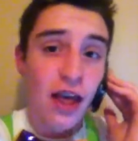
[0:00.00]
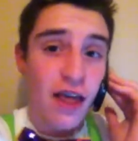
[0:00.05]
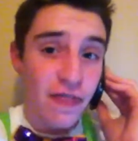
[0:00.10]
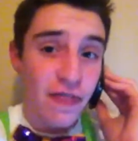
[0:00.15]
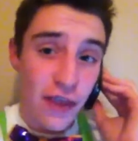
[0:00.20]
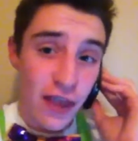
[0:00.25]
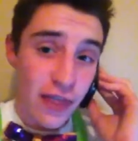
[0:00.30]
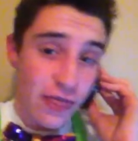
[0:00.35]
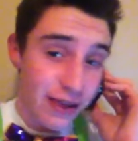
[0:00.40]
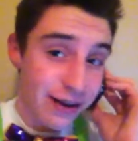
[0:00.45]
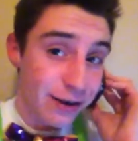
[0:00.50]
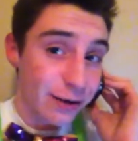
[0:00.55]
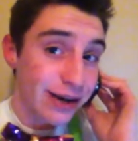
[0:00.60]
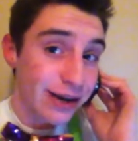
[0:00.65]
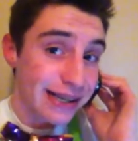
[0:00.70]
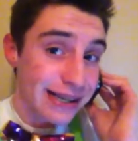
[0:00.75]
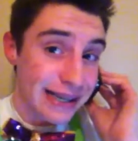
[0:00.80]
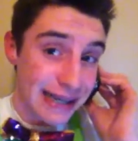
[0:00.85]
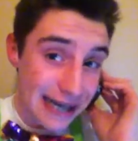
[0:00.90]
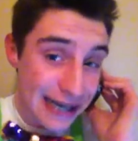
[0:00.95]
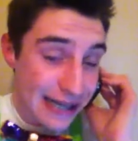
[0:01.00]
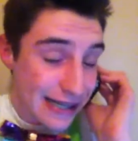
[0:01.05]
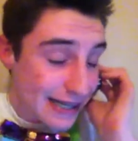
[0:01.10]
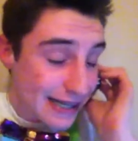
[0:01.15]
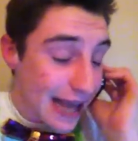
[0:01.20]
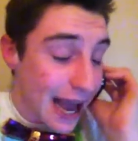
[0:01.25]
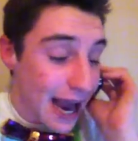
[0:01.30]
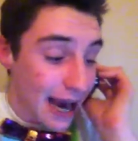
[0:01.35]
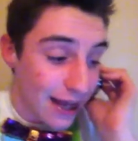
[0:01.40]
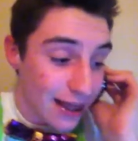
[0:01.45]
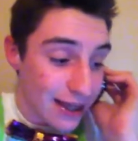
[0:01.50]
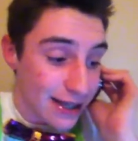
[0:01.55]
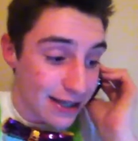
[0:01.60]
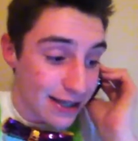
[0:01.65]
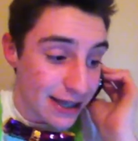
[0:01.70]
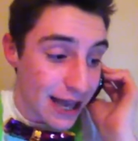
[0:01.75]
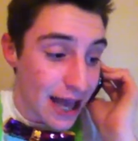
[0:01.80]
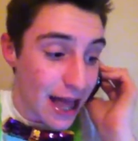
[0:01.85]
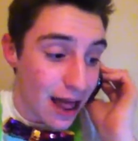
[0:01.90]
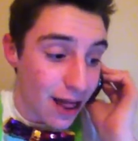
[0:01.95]
than there is inside of the
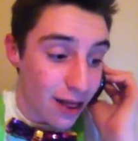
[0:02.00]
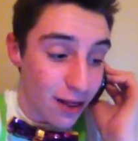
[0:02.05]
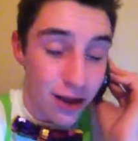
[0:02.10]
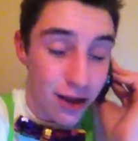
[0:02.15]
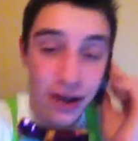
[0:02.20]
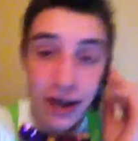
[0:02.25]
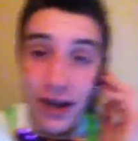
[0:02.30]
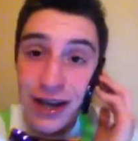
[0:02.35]
cell.